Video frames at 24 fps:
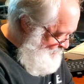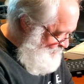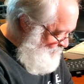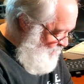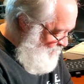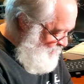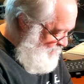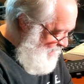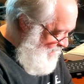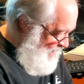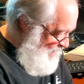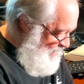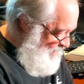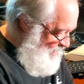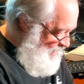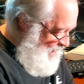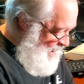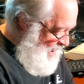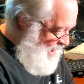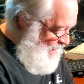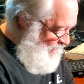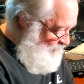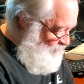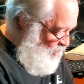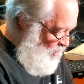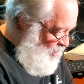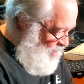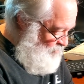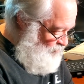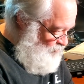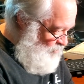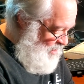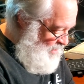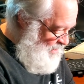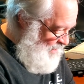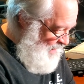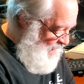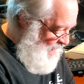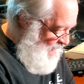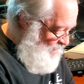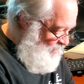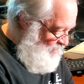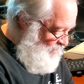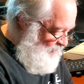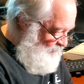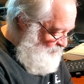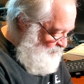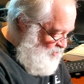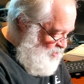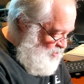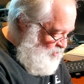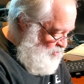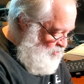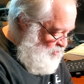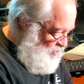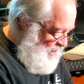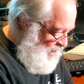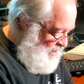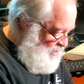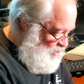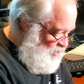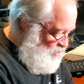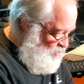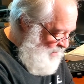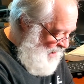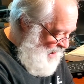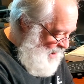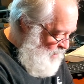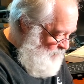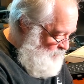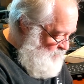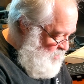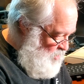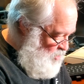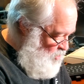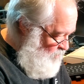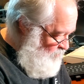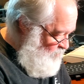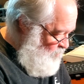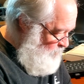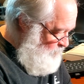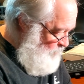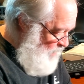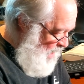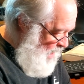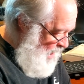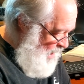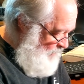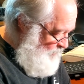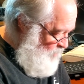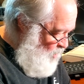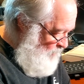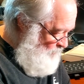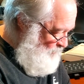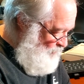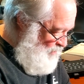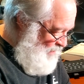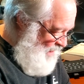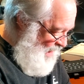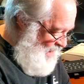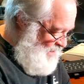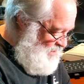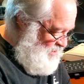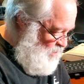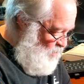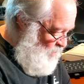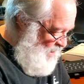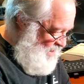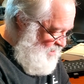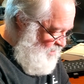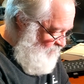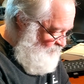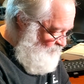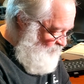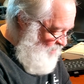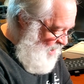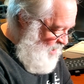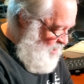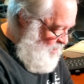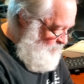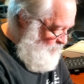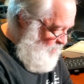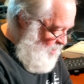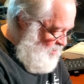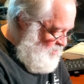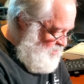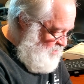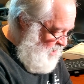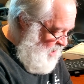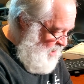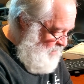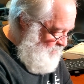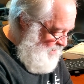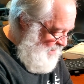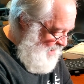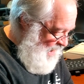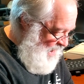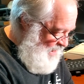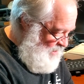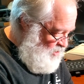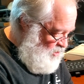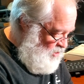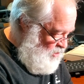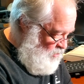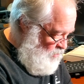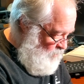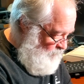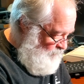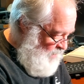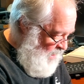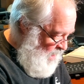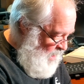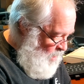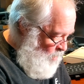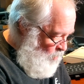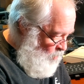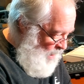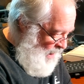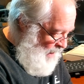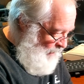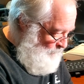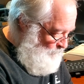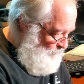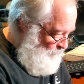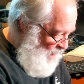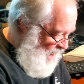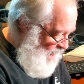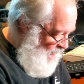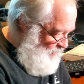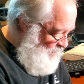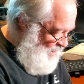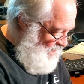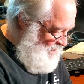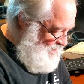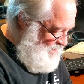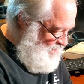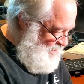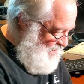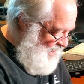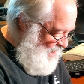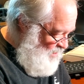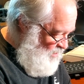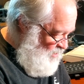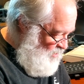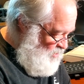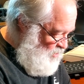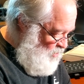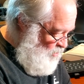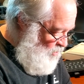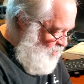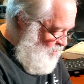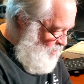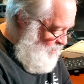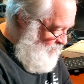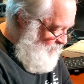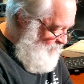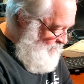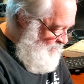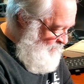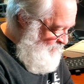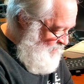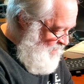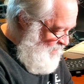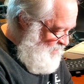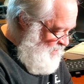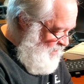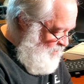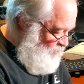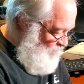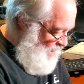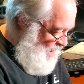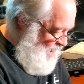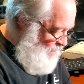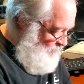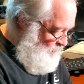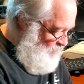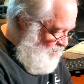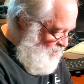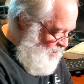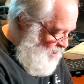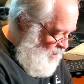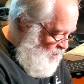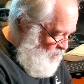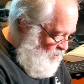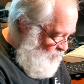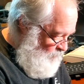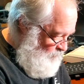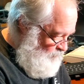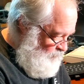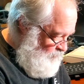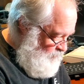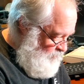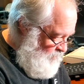Okay, avoid running out of fuel as you outmaneuver, bomb, or blast away the fireballs coming at you while bombing Skeletor on the ground below.